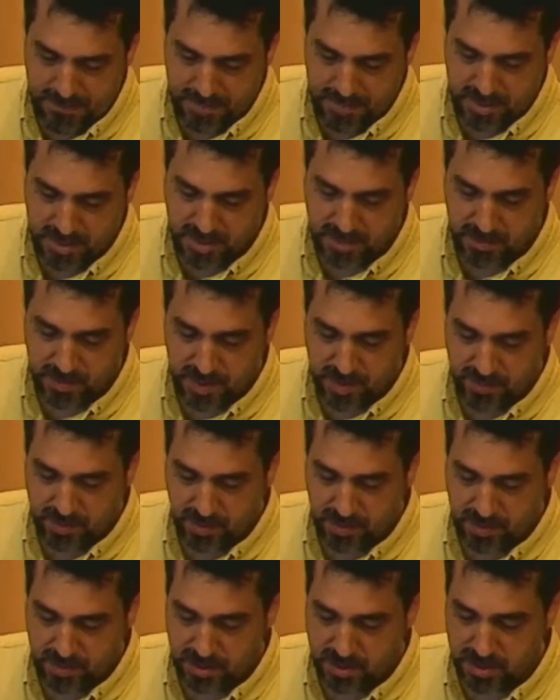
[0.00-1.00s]
In spite of all
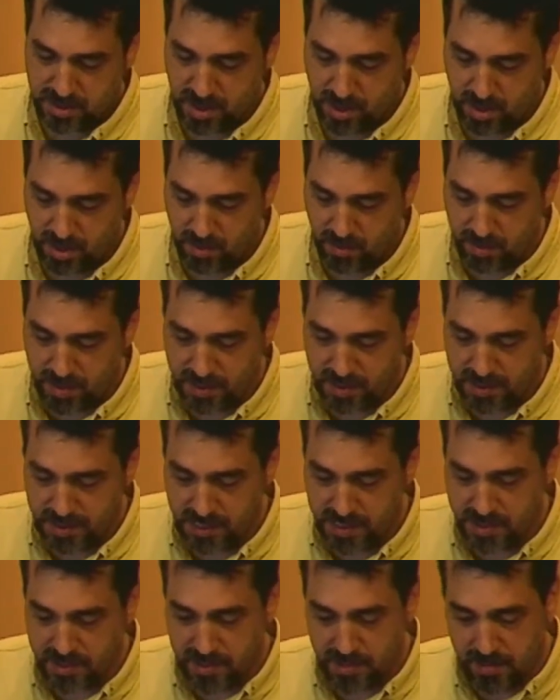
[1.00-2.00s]
this sorrow, we can
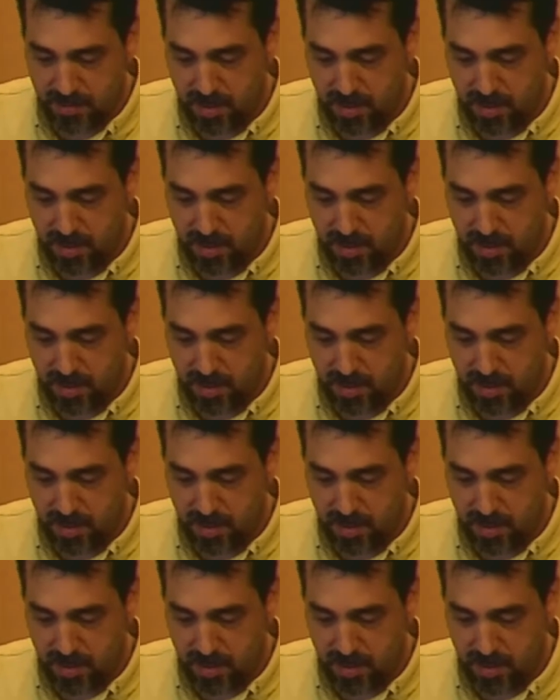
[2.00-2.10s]
take some